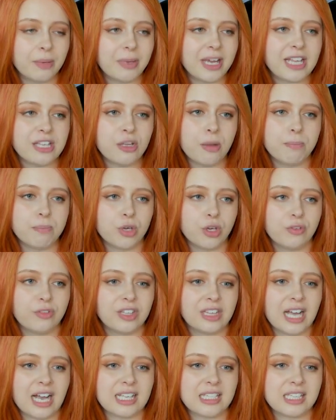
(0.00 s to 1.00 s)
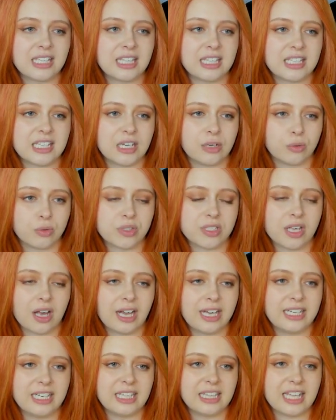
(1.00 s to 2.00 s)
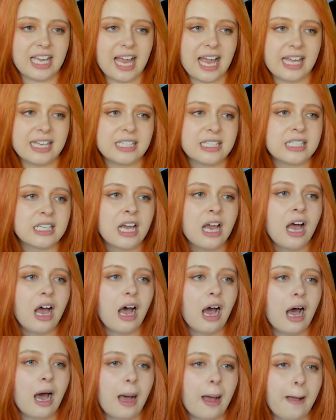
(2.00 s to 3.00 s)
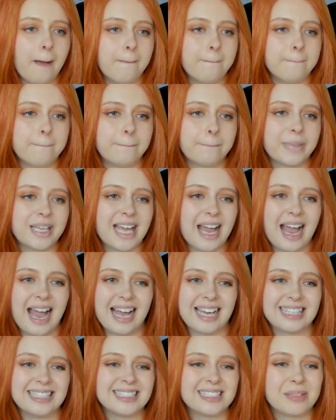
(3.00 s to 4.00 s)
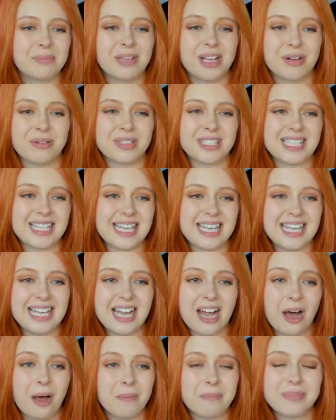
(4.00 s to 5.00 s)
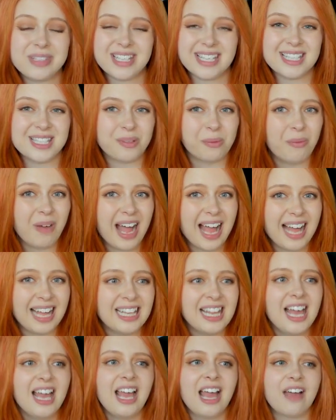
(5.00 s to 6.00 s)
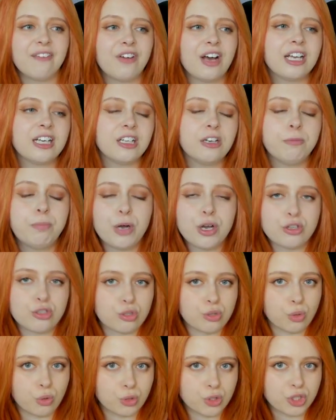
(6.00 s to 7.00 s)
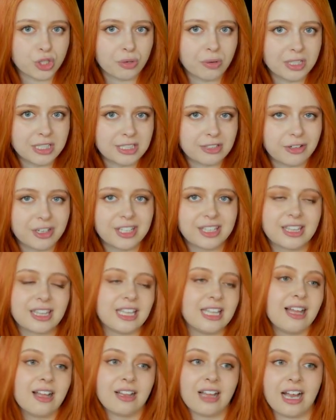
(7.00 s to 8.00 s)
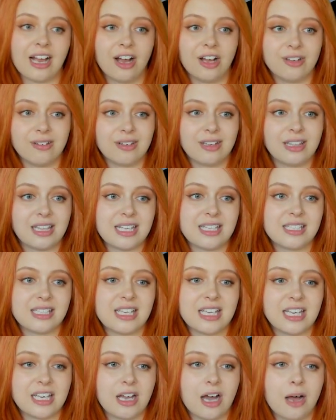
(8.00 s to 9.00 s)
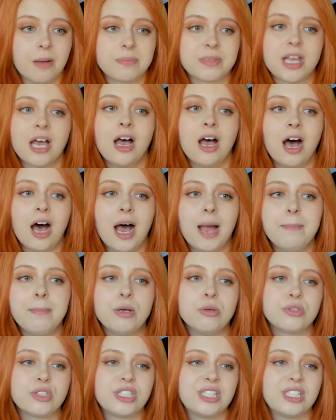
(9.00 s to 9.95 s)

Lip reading: we end up moving that to the till side in the end. But yeah, adding some little teacups as well. If I could have put a saucer under it, like under these teacups, I most